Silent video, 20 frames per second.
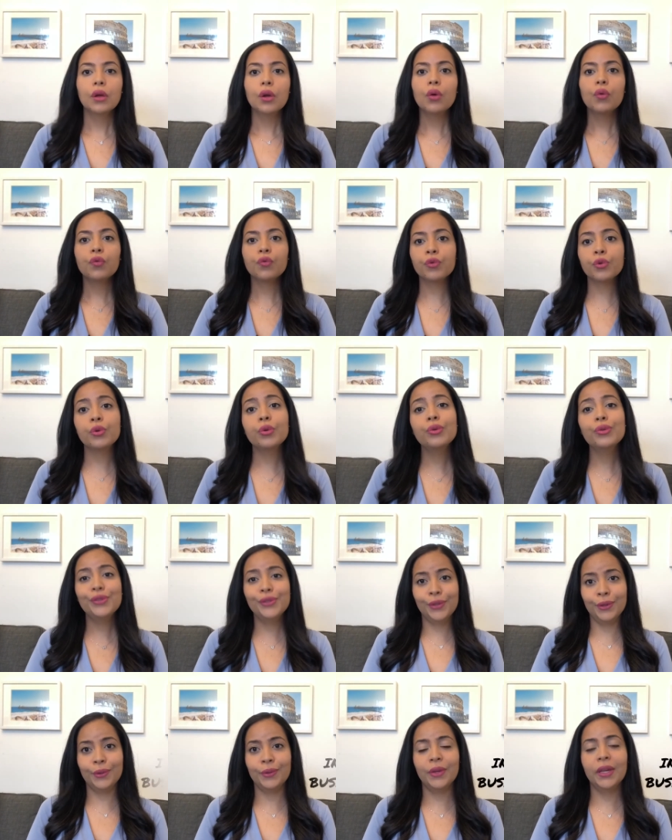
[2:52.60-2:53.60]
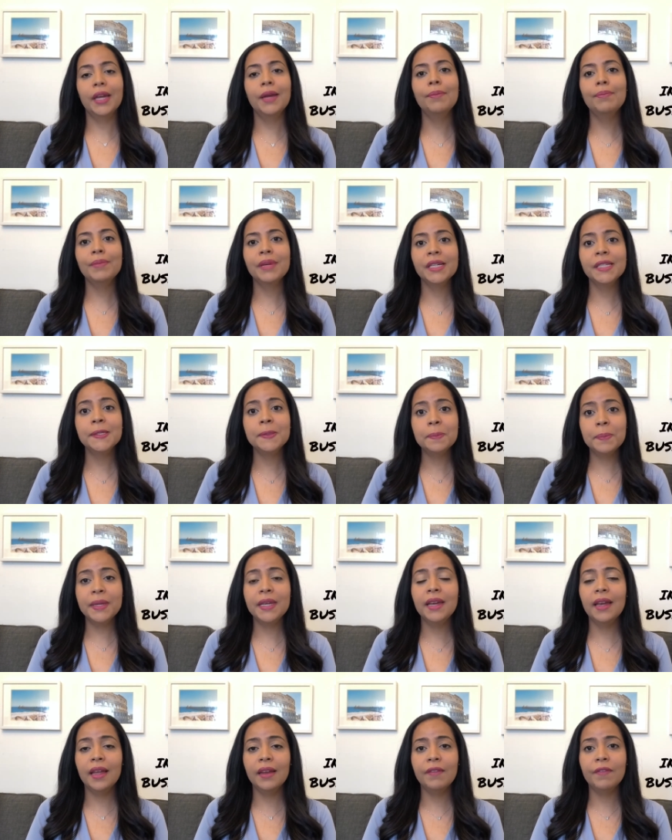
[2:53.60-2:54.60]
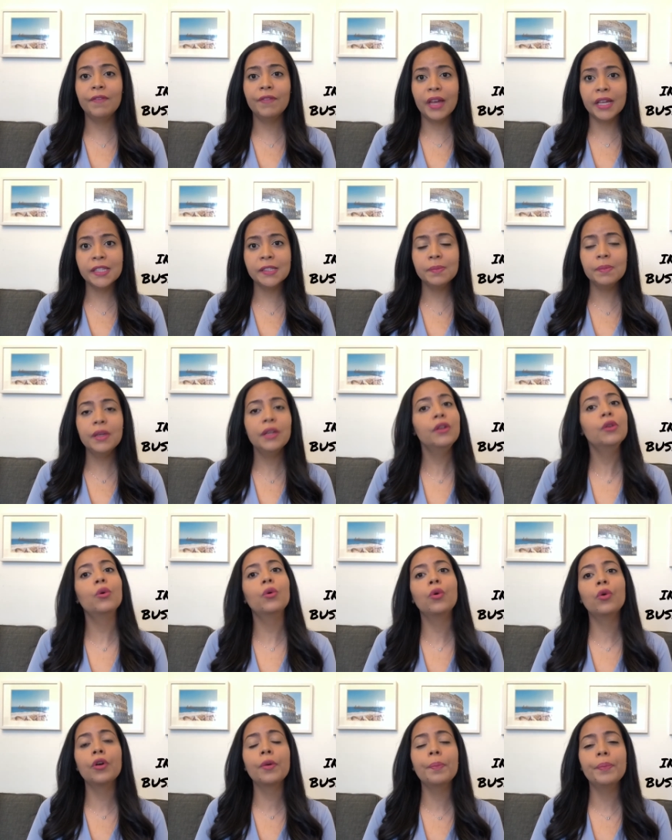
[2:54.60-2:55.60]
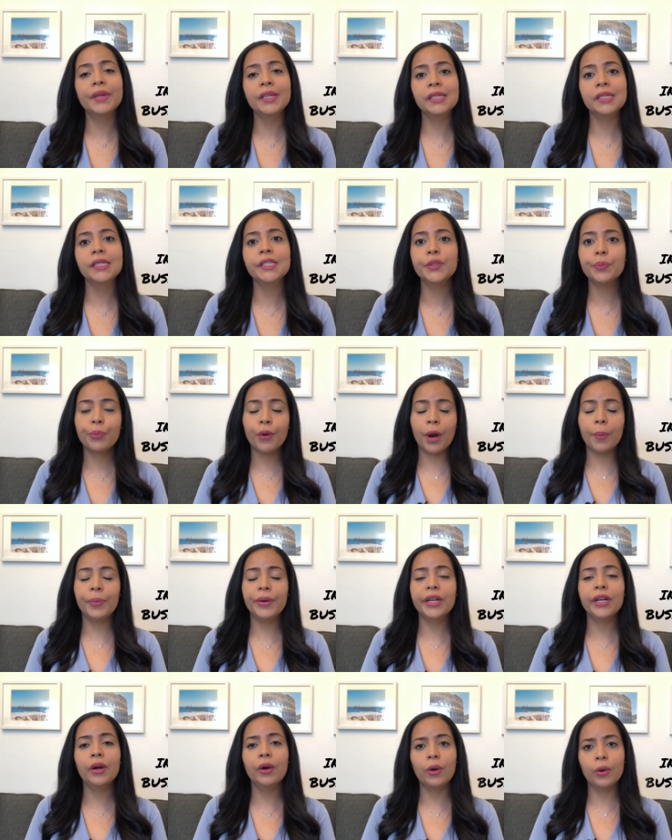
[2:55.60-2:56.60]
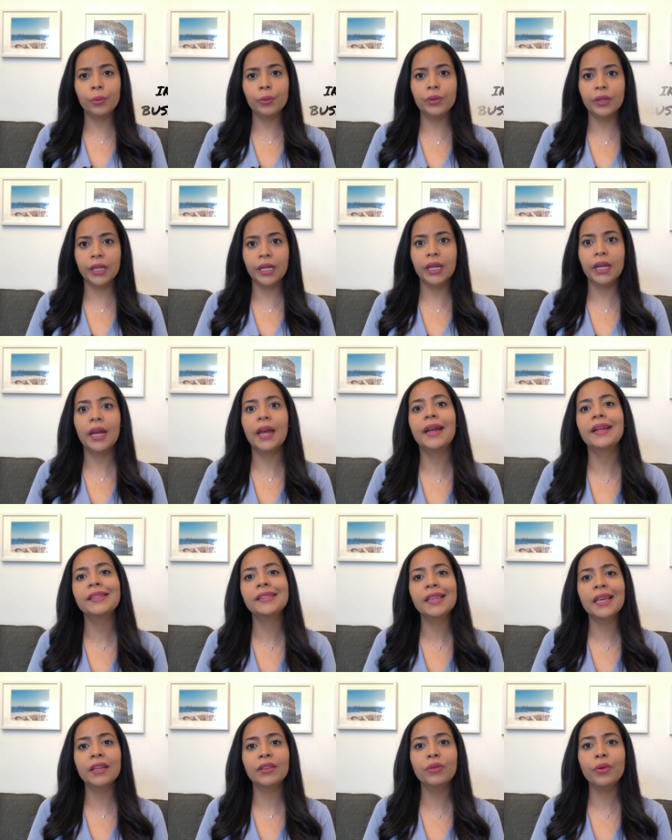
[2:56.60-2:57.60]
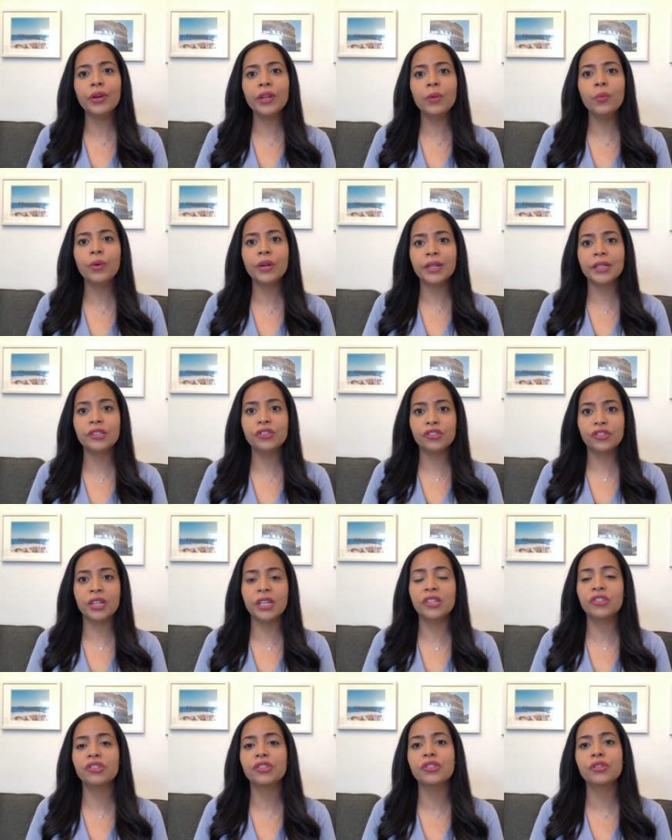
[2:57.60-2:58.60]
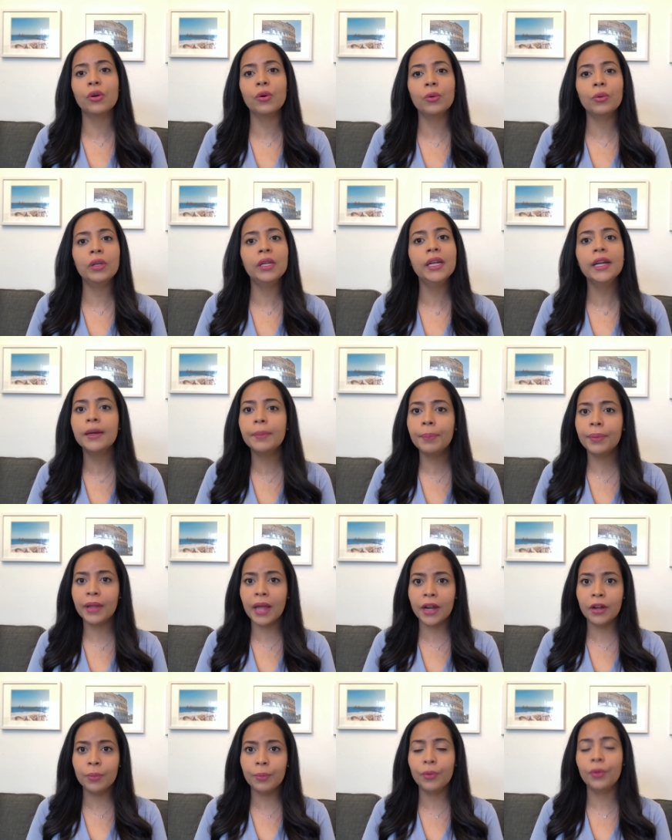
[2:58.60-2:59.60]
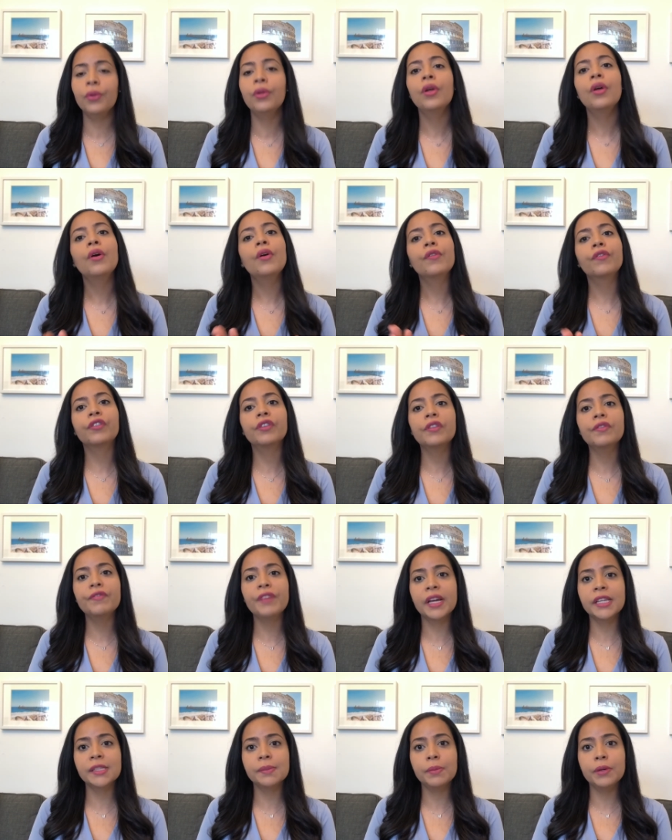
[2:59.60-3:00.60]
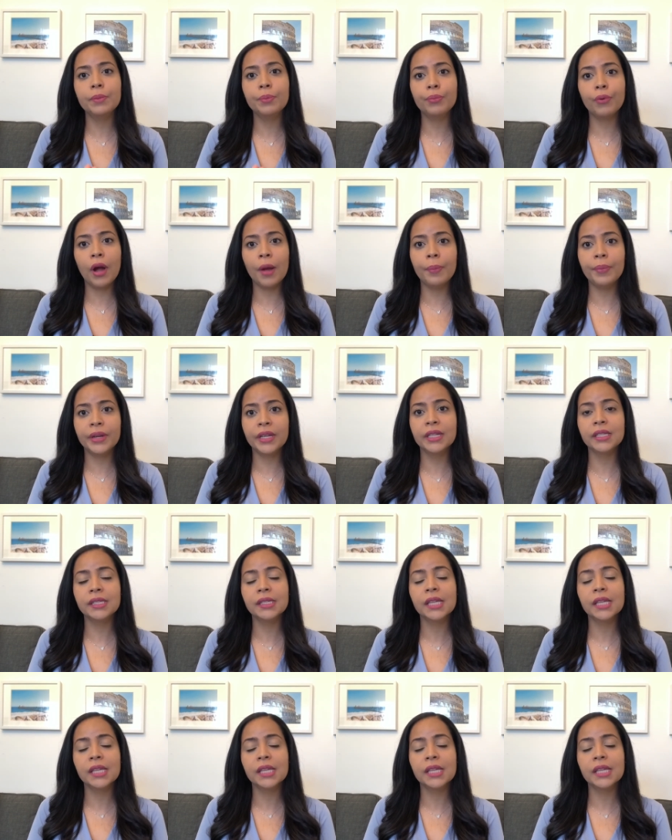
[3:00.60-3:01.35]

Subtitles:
Rule 2, it must be an investment or business property only. A 1031 exchange is only applicable for investment properties.